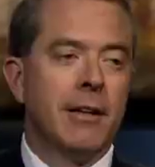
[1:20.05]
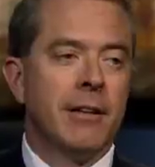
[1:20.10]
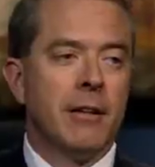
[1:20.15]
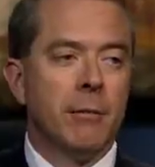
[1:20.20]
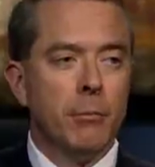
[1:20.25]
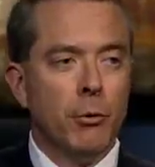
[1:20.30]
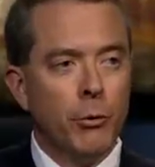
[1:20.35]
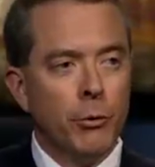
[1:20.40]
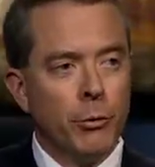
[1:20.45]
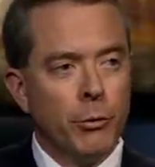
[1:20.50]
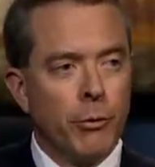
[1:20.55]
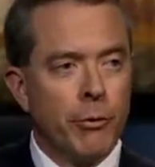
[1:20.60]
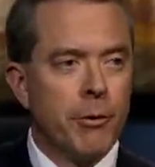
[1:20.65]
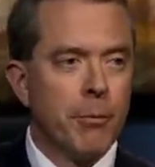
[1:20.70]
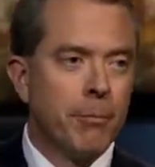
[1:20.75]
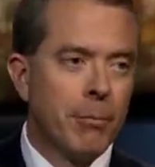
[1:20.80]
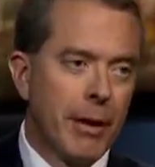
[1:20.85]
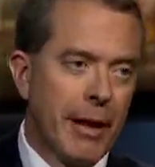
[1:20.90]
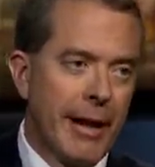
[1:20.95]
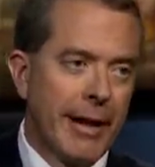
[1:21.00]
the moon or the
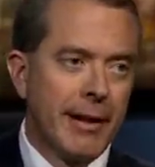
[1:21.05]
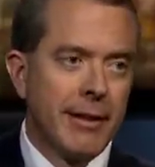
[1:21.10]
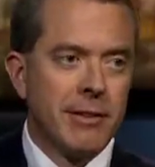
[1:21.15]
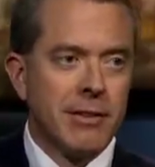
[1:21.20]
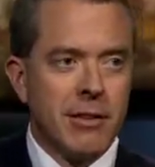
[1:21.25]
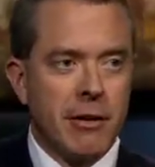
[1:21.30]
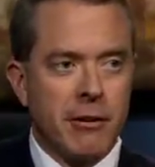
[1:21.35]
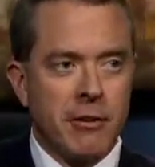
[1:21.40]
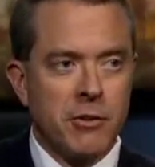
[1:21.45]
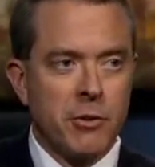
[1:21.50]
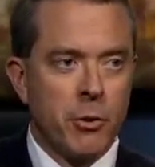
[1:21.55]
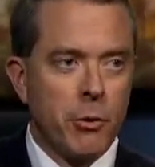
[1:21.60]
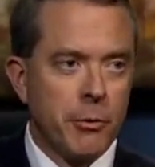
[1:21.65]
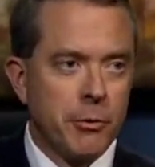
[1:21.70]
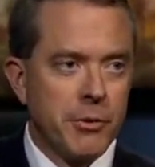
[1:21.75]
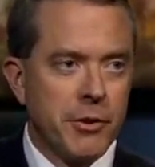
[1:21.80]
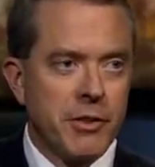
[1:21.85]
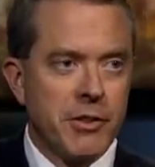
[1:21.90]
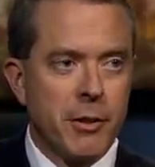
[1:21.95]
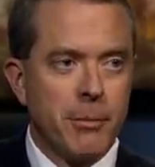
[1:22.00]
planets in our mm. solar
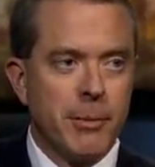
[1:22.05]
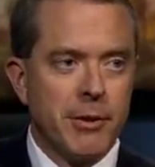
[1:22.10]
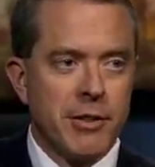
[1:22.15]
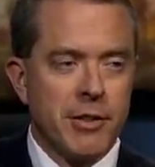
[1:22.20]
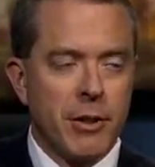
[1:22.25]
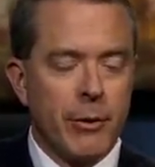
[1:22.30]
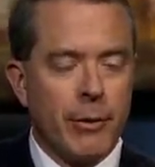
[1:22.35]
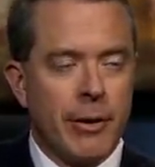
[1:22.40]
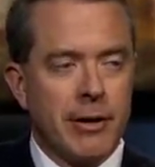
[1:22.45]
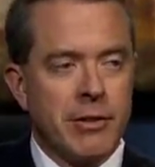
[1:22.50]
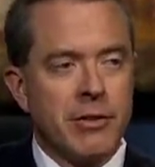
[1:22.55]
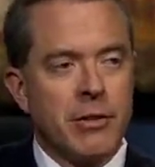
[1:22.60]
system and so on.